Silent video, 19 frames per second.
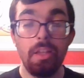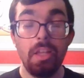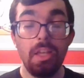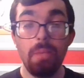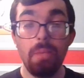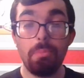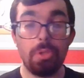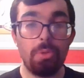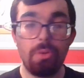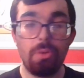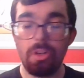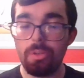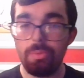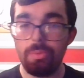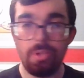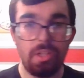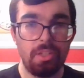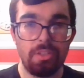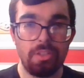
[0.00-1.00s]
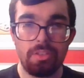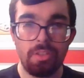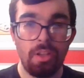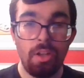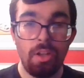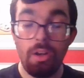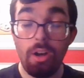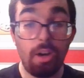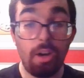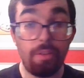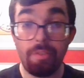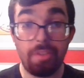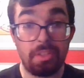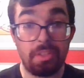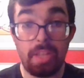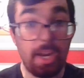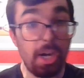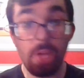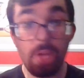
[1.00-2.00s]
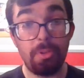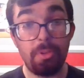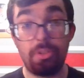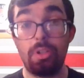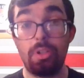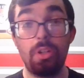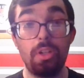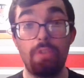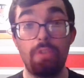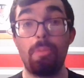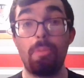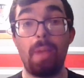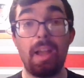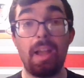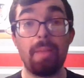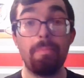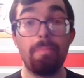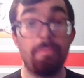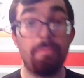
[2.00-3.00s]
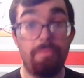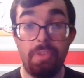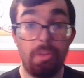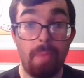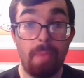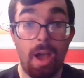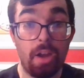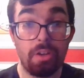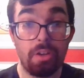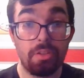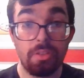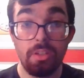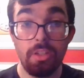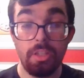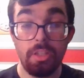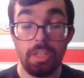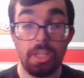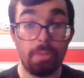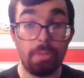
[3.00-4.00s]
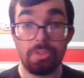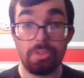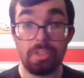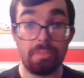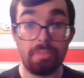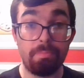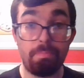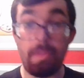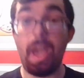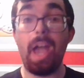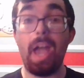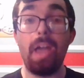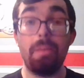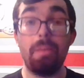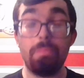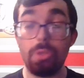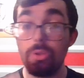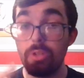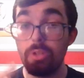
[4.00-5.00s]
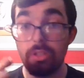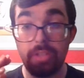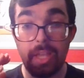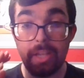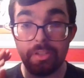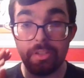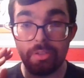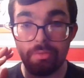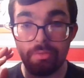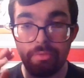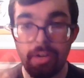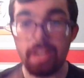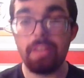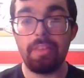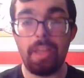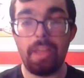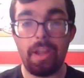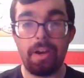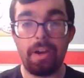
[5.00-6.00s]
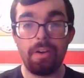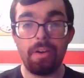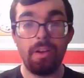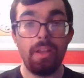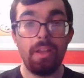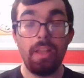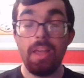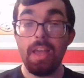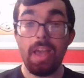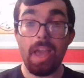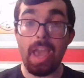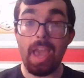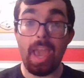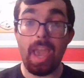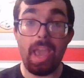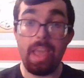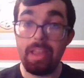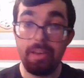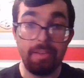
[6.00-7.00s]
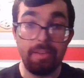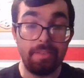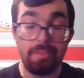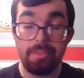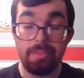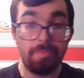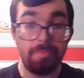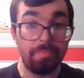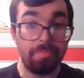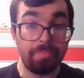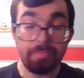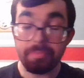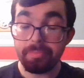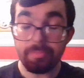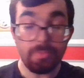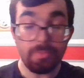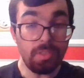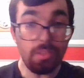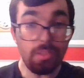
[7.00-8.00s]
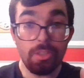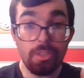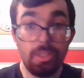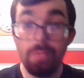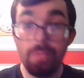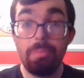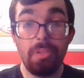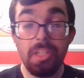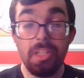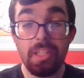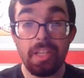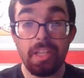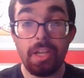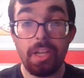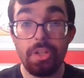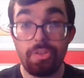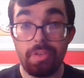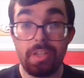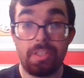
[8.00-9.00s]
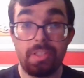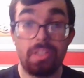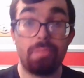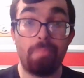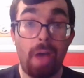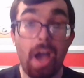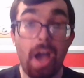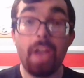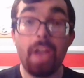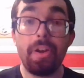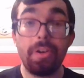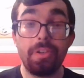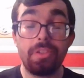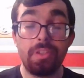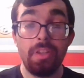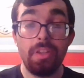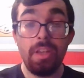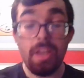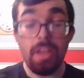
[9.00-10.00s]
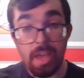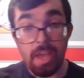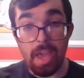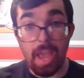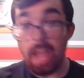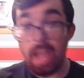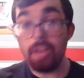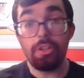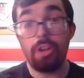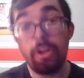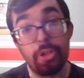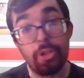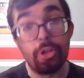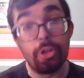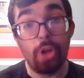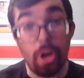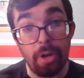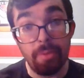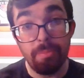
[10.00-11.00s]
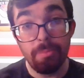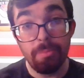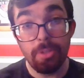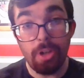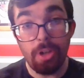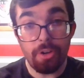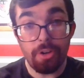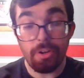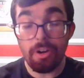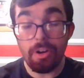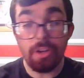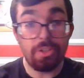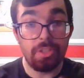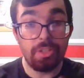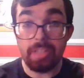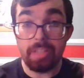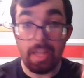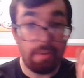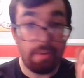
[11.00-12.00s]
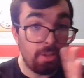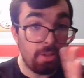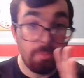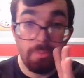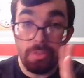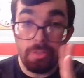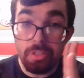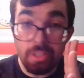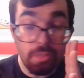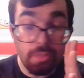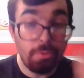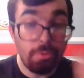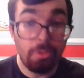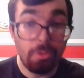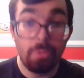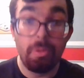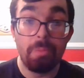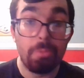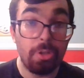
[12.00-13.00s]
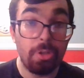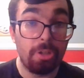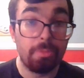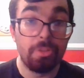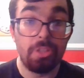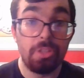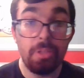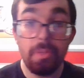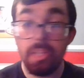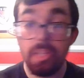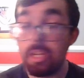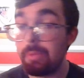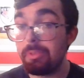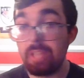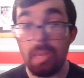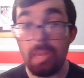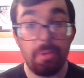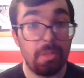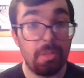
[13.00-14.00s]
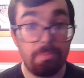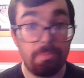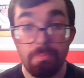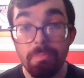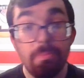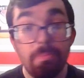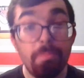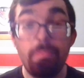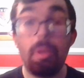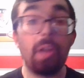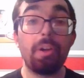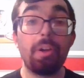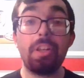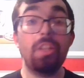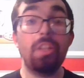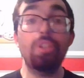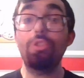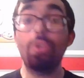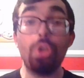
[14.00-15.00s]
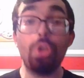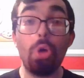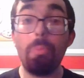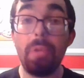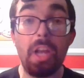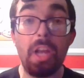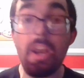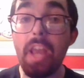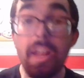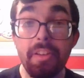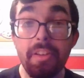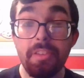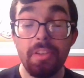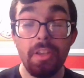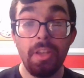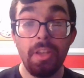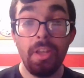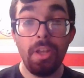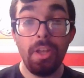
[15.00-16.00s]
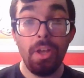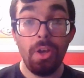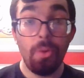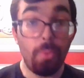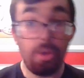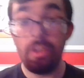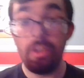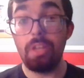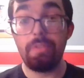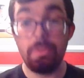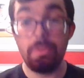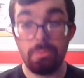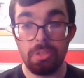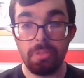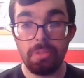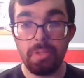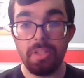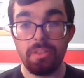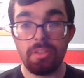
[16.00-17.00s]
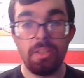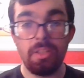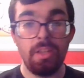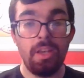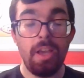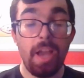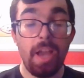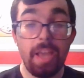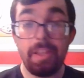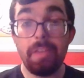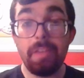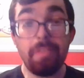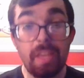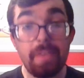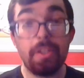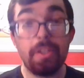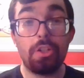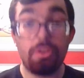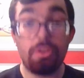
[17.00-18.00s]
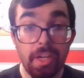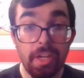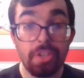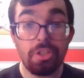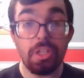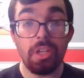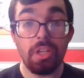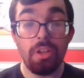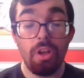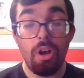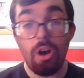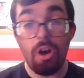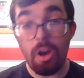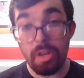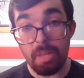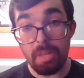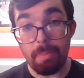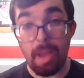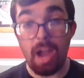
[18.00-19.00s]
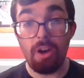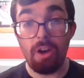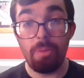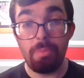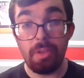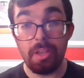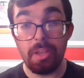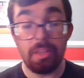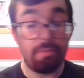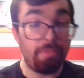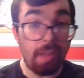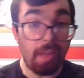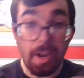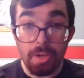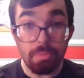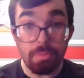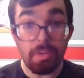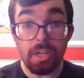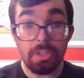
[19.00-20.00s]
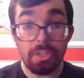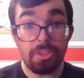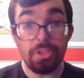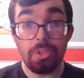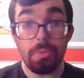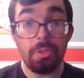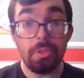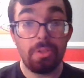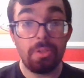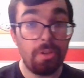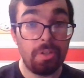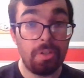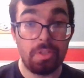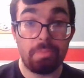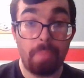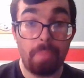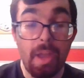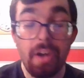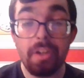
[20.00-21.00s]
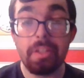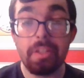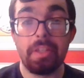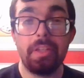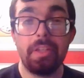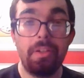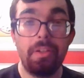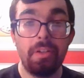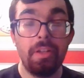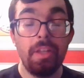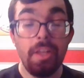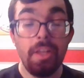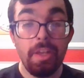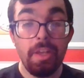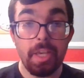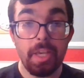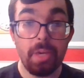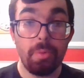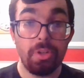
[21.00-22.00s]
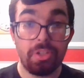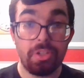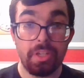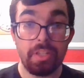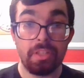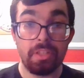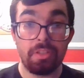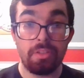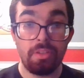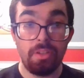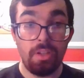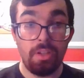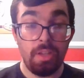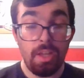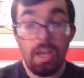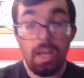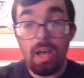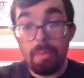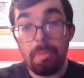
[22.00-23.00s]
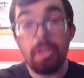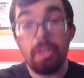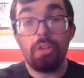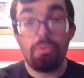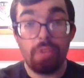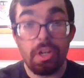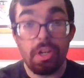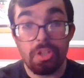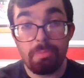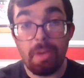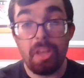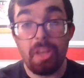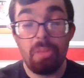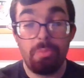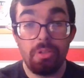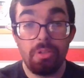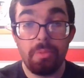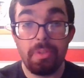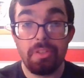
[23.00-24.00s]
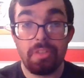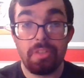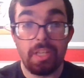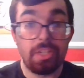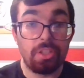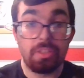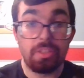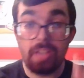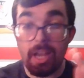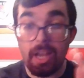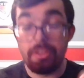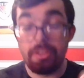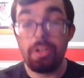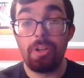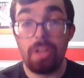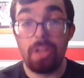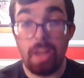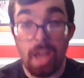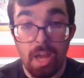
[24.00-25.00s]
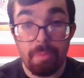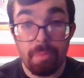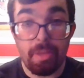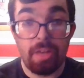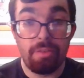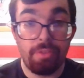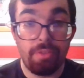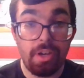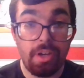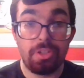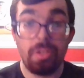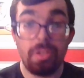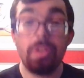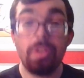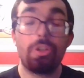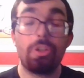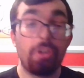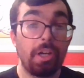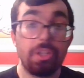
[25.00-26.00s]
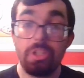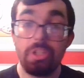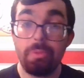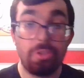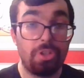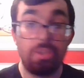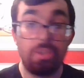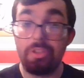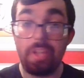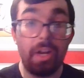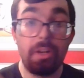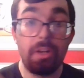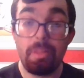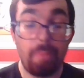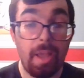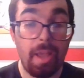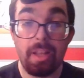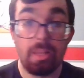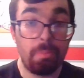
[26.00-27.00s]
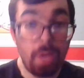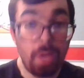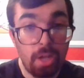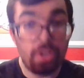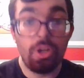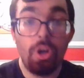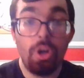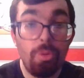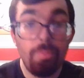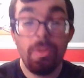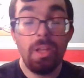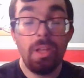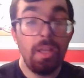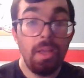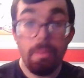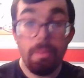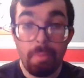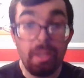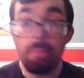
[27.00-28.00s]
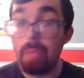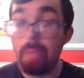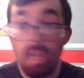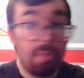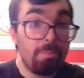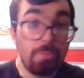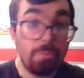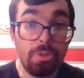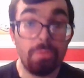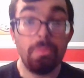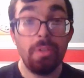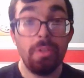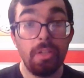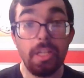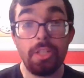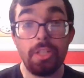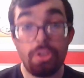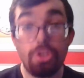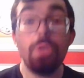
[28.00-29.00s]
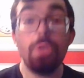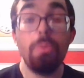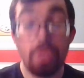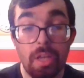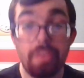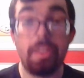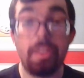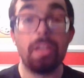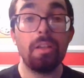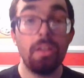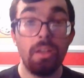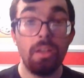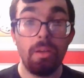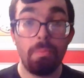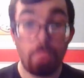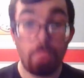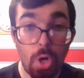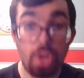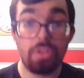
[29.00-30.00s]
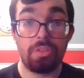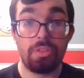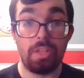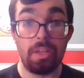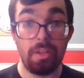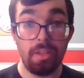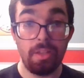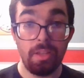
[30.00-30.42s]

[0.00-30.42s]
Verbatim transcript: Bjork was off of a terrible turnover by Phil Myers. It was just bad. Bjork takes it right there, and completely undresses Myers and Carter Hart. Carter Hart just got completely fooled on what Bjork was doing, and he was able to bury it into the open net. 1 nothing Bruins. And then David Krejci on the power play. The Flyers were actually doing good on his penalty kill. It was just a big rush by the Bruins. They just got there on an odd man rush, and Krejci was just there to bang the puck home. Bing, bang, boom. It's 2 nothing Boston.